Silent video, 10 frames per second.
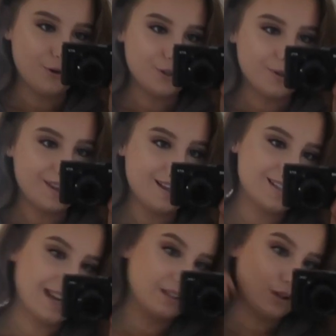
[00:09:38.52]
photo in
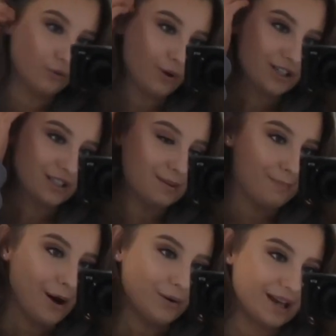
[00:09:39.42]
this and had a lot of questions
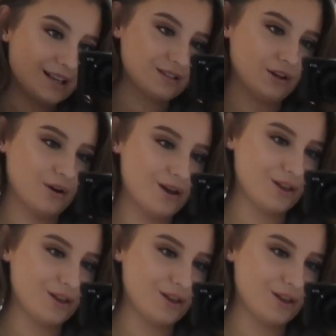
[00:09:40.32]
about it so I